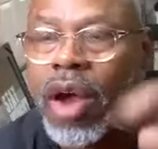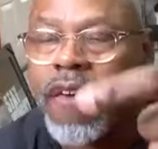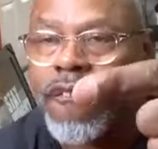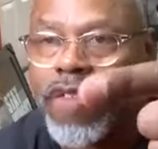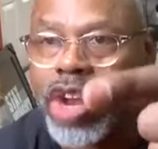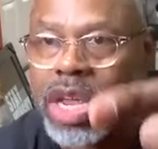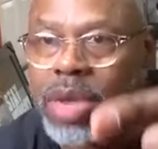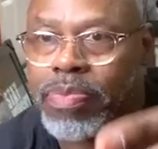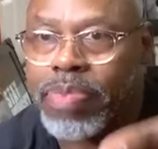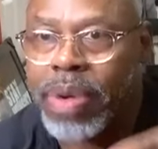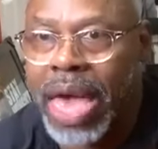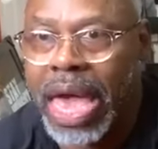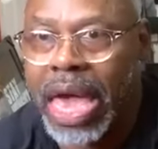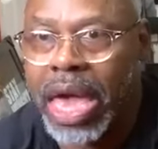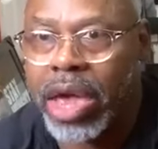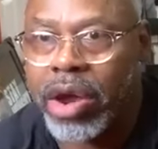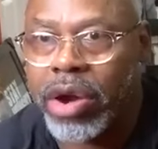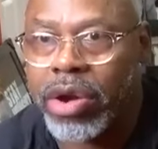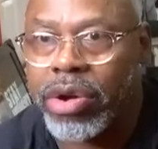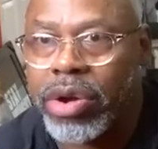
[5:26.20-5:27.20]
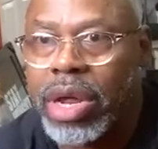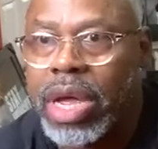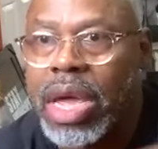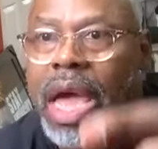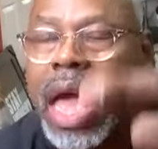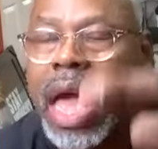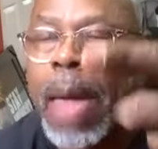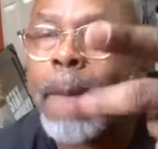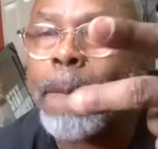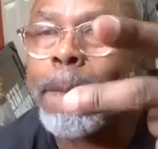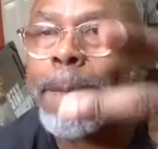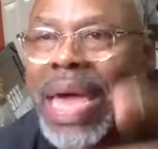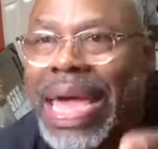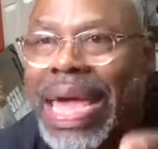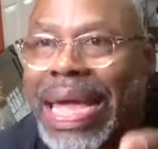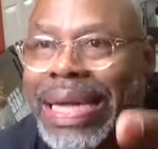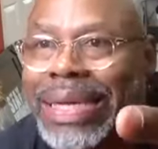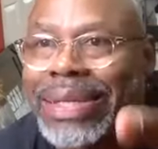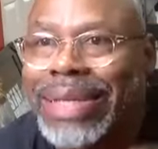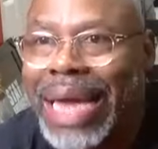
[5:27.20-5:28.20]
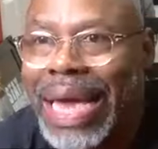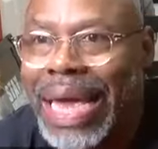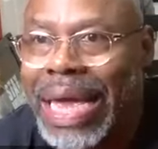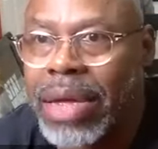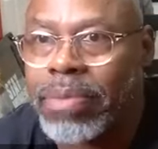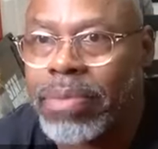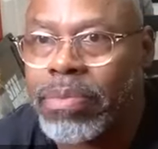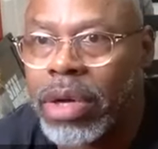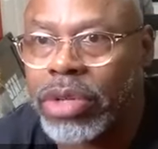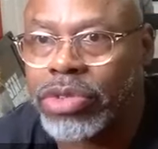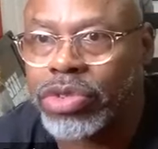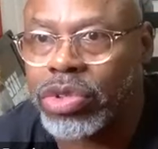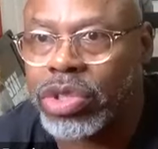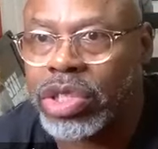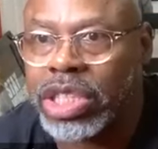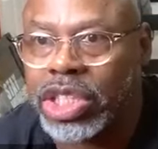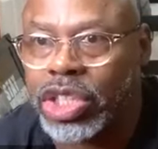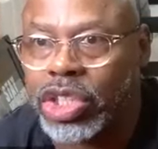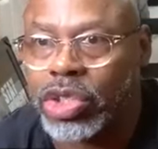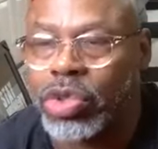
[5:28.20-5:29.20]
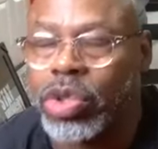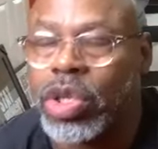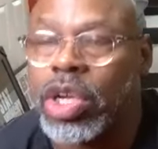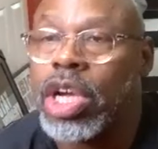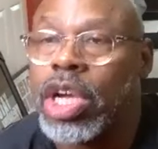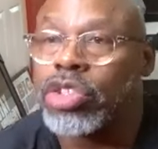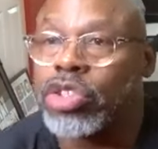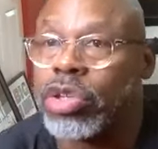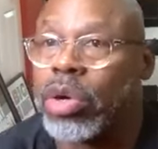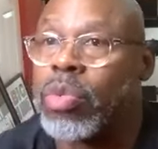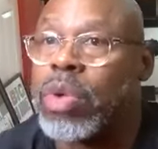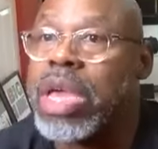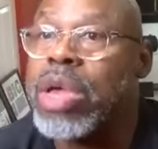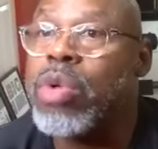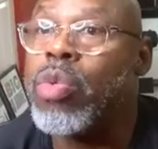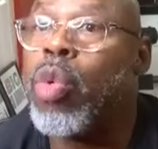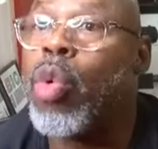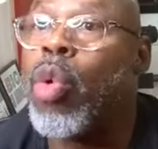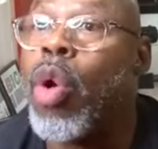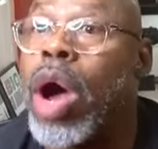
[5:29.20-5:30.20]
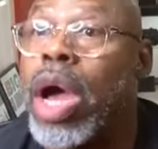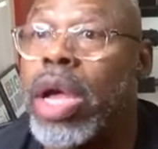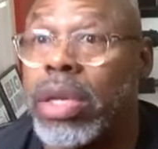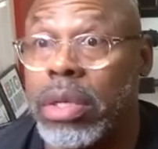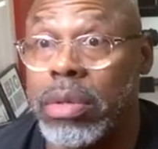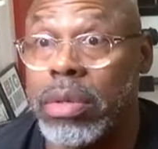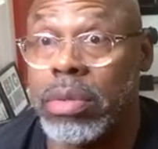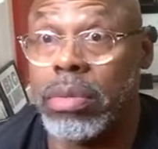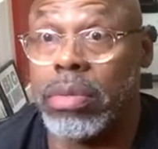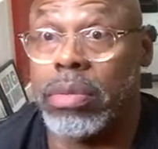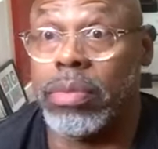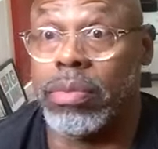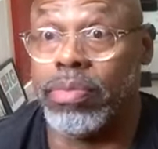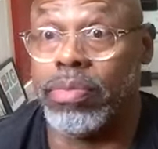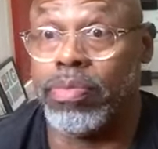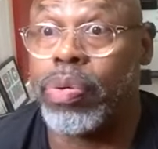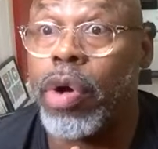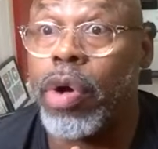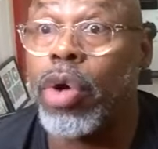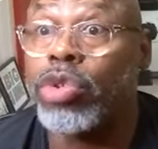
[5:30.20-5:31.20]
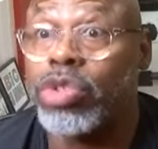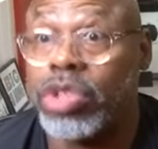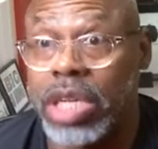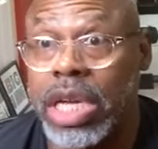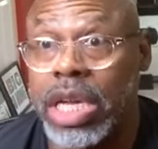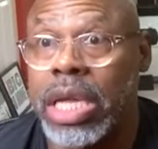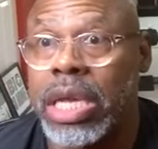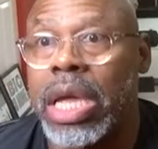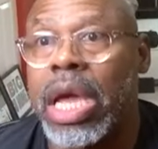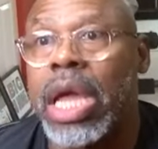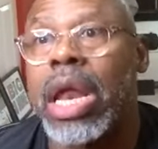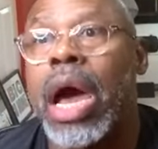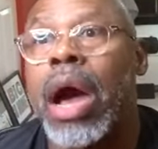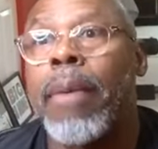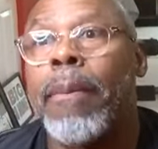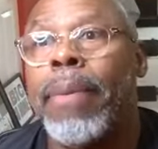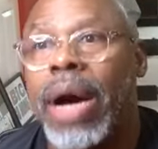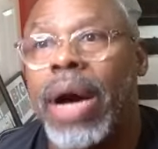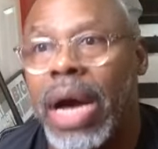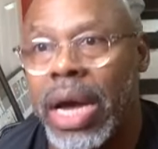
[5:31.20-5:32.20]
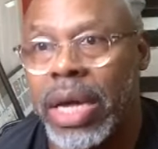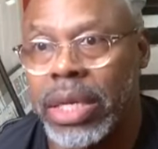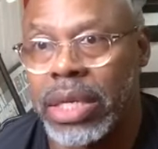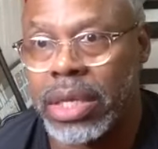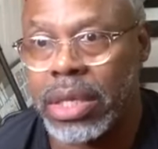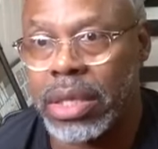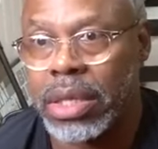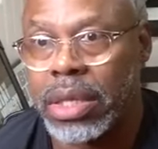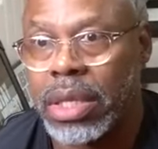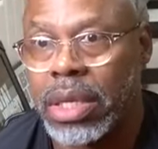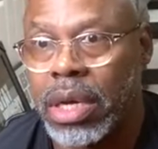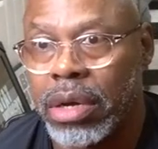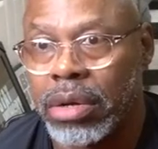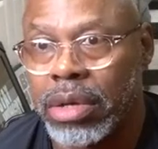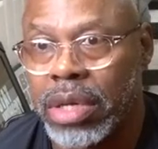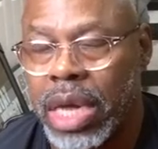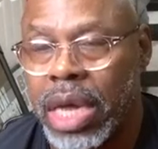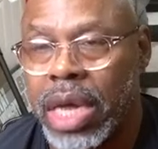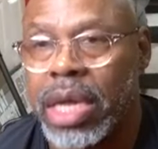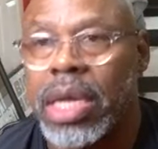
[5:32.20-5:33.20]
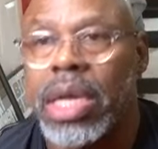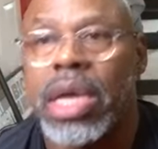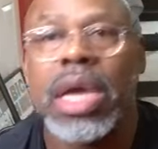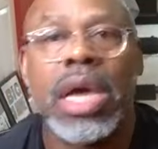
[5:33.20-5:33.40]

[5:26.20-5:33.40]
repair, and maintain muscle tissue. So we want protein in our body, okay?